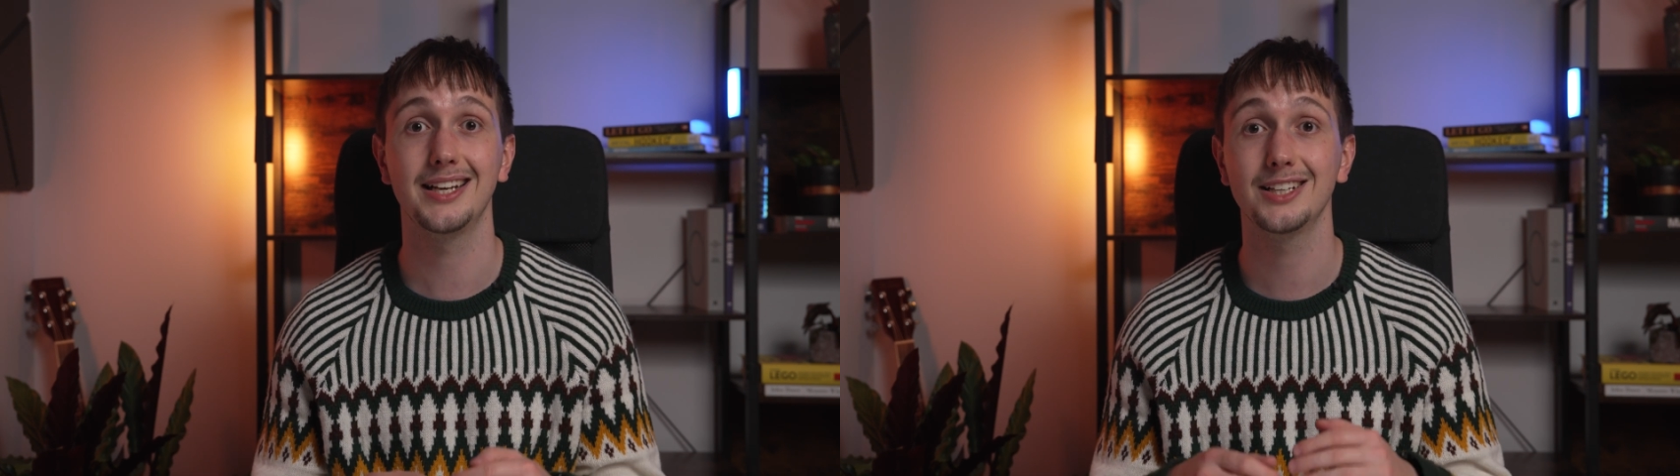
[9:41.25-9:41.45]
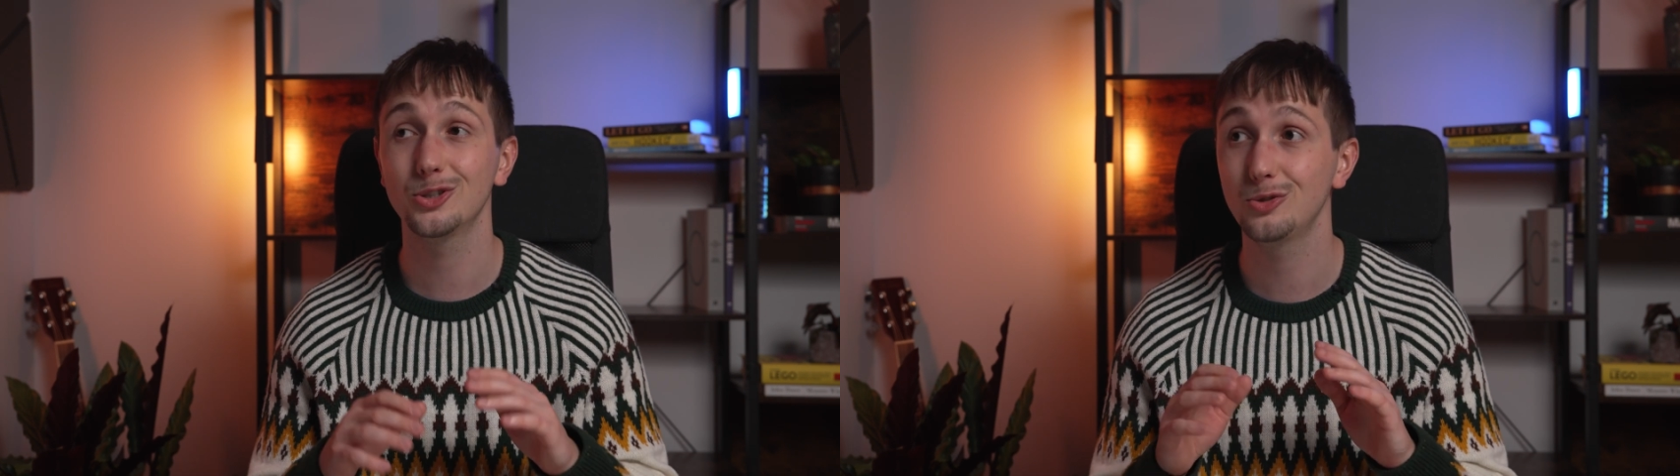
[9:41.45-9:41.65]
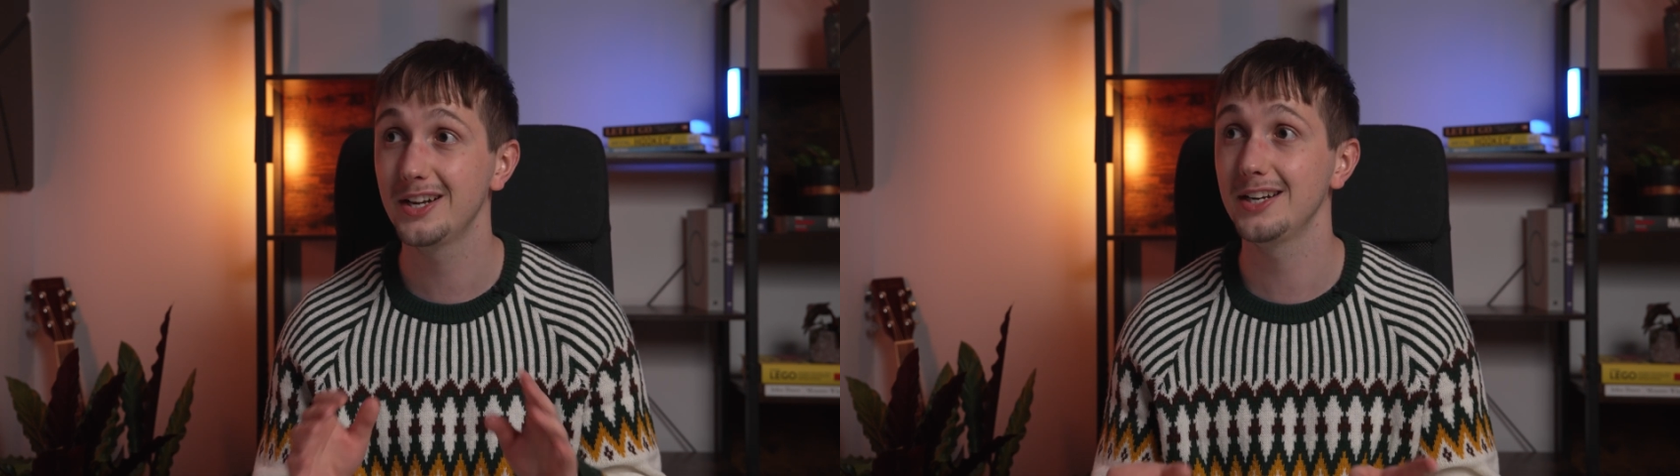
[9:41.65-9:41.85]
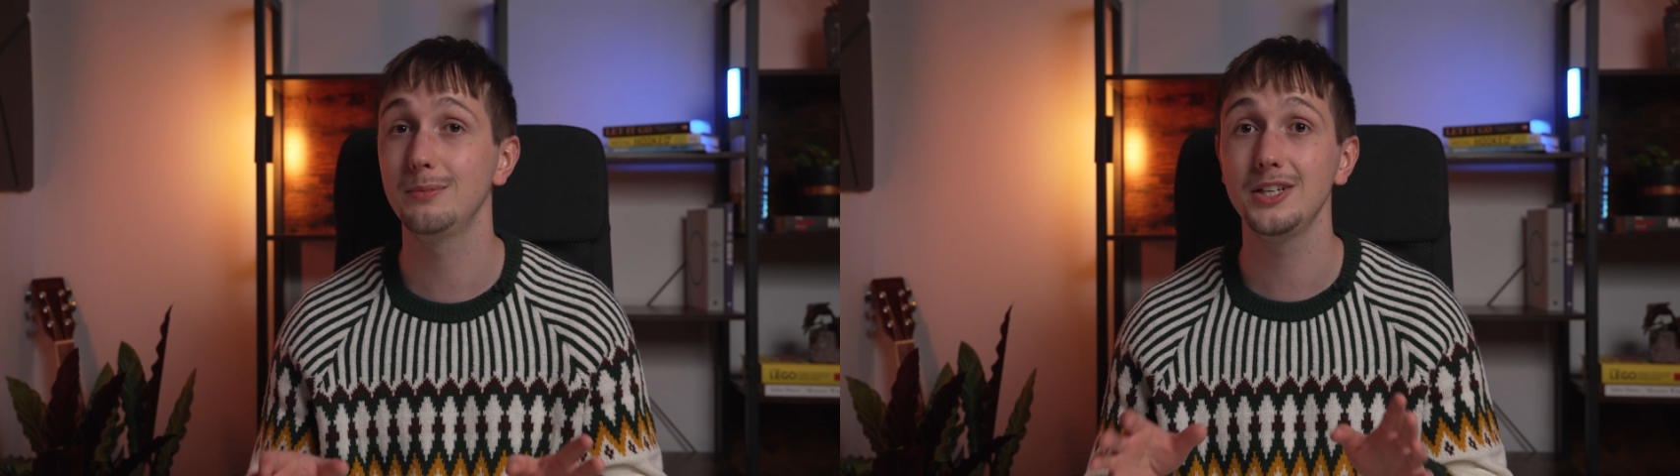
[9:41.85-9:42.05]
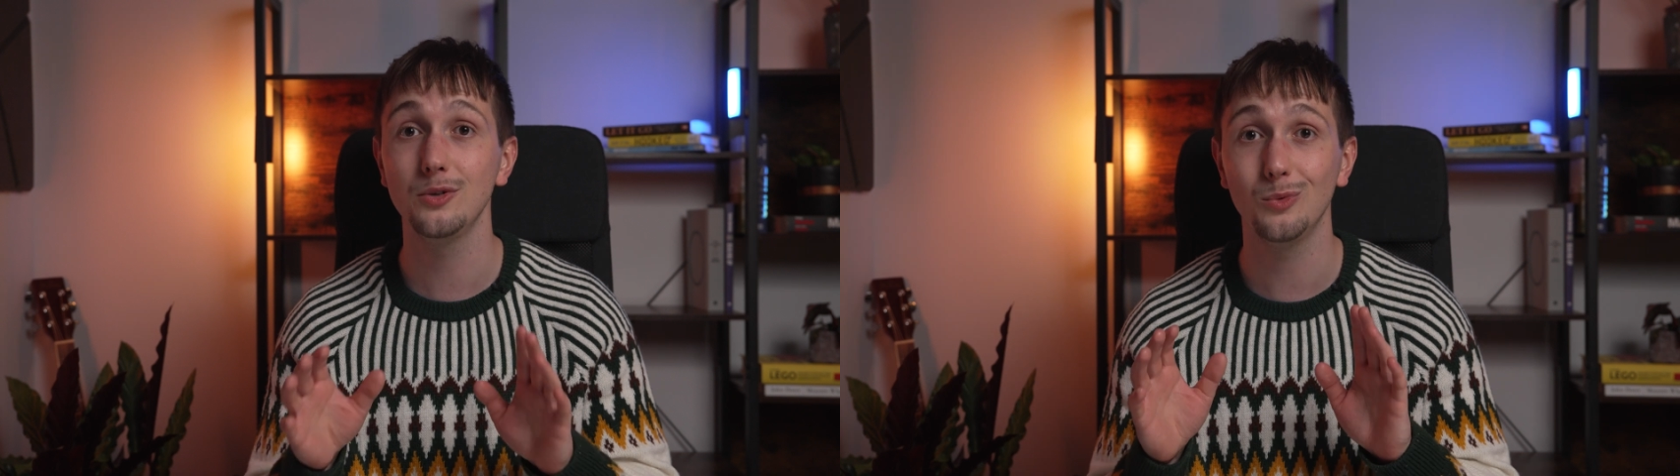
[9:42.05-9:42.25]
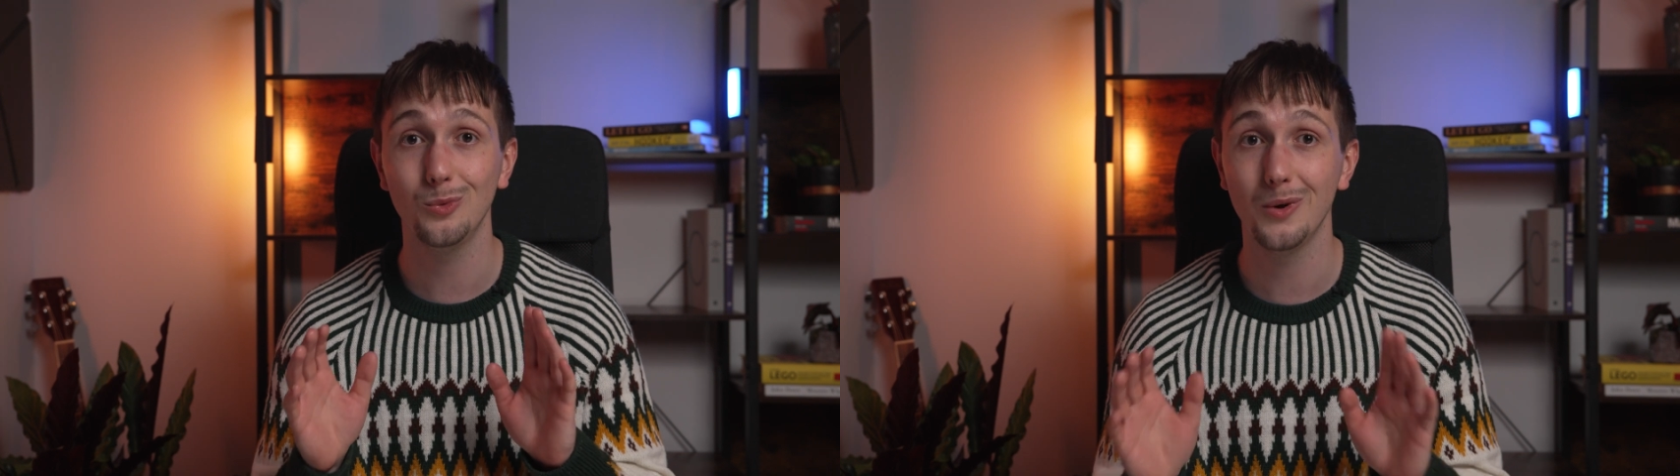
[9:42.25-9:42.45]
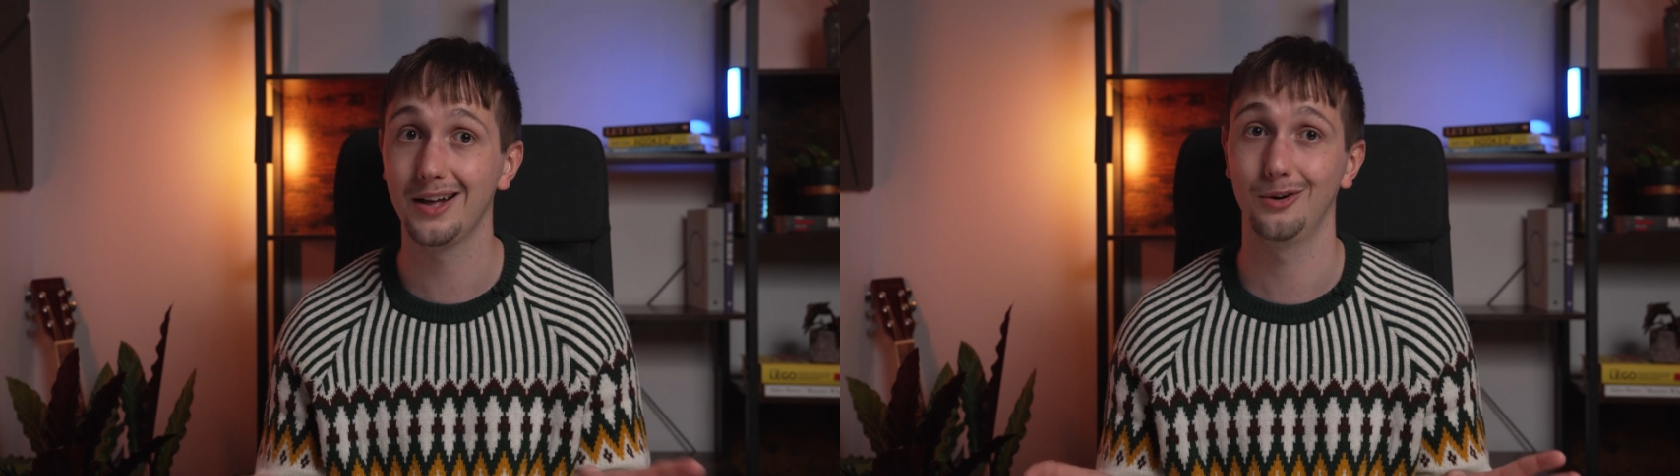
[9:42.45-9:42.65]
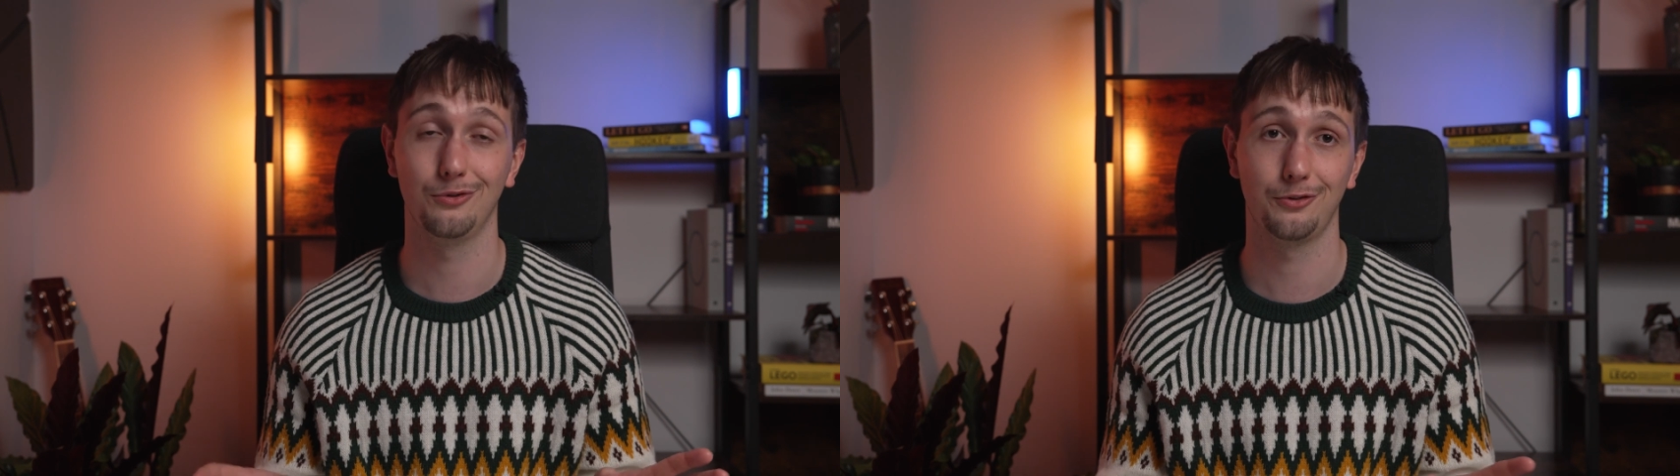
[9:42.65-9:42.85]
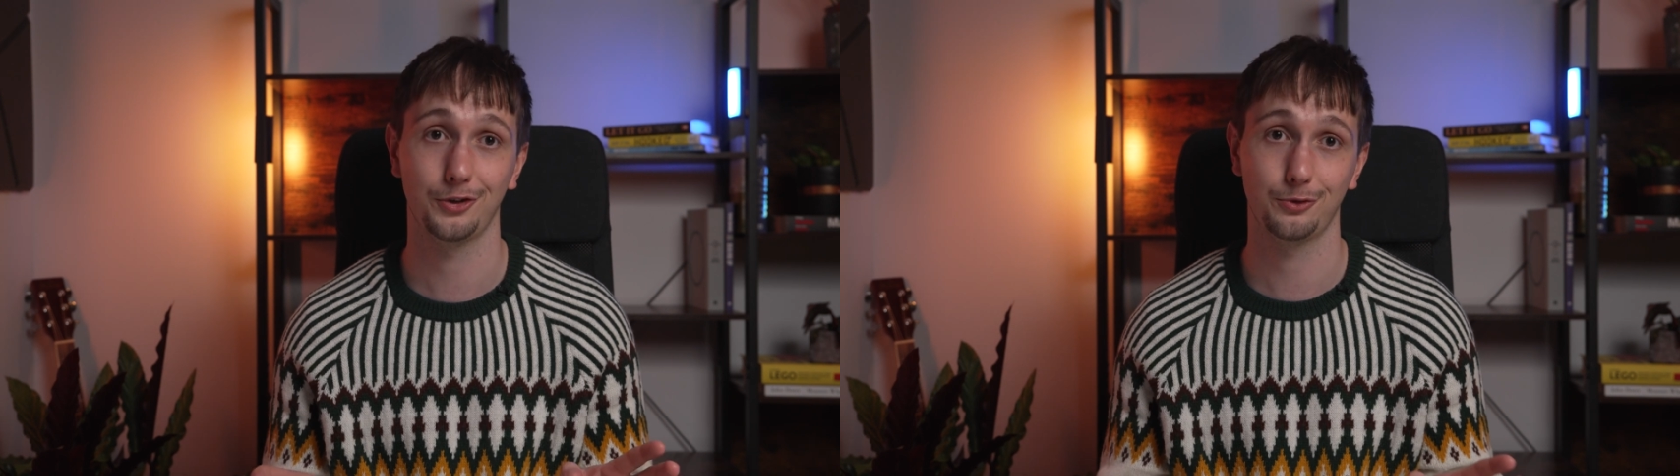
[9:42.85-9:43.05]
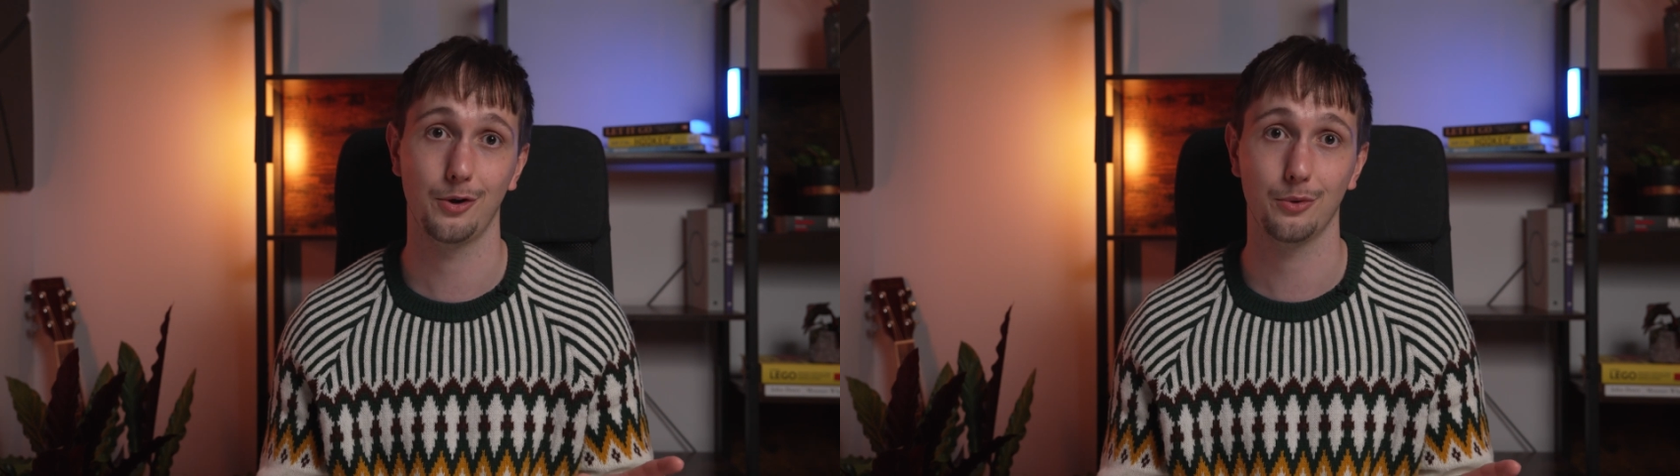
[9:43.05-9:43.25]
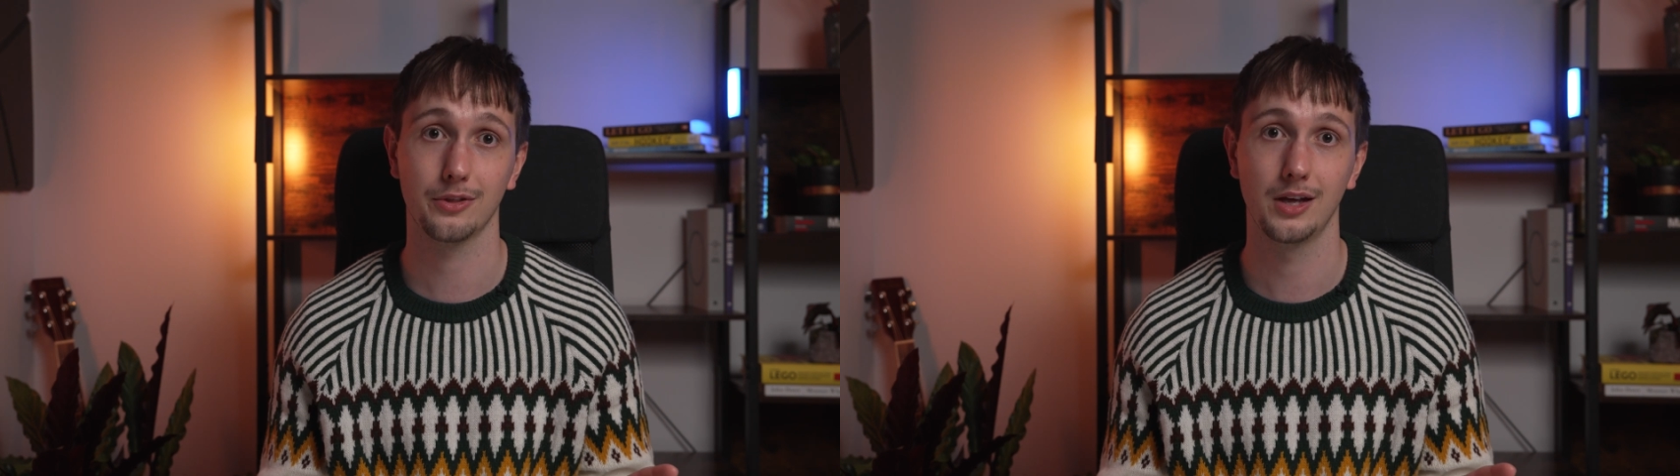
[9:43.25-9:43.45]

incredibly well for growth.